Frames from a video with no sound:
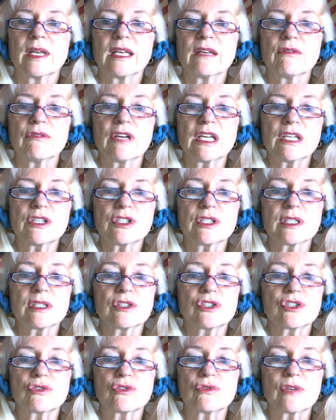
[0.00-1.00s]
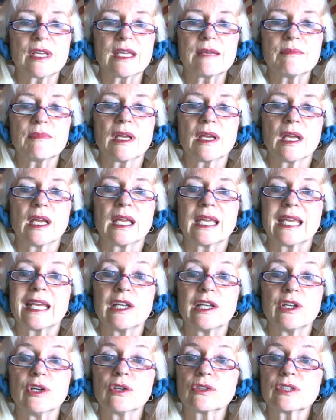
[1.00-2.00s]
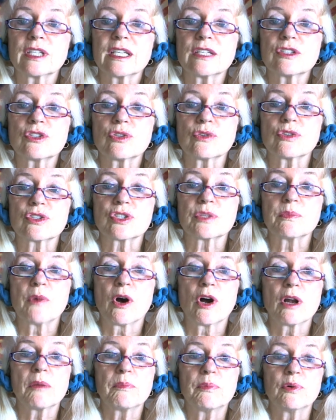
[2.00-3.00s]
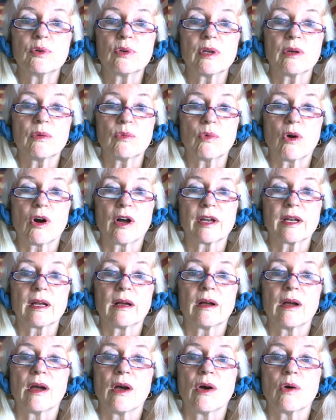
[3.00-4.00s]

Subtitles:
he reached the stream, he looked into a small pool of water